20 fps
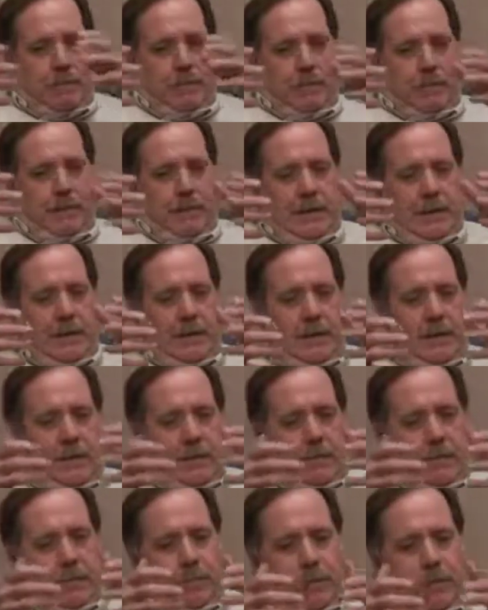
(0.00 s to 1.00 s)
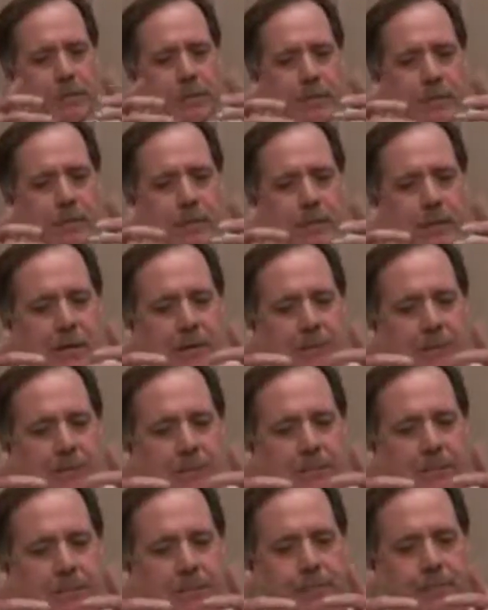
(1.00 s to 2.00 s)
We had another program
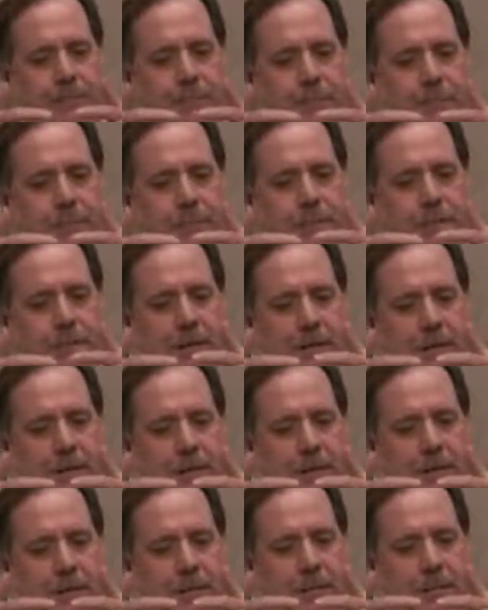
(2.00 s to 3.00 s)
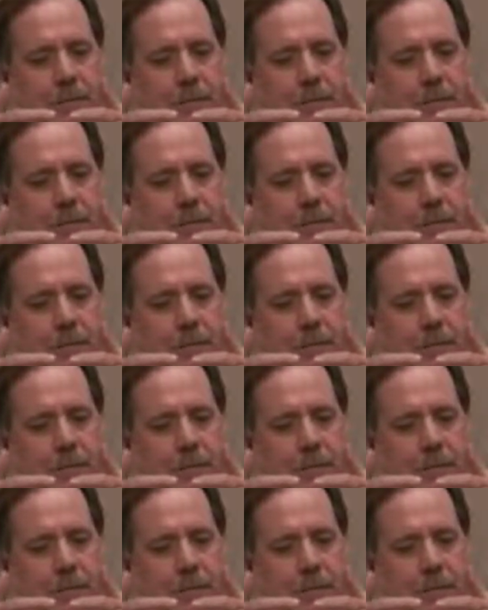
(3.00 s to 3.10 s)
that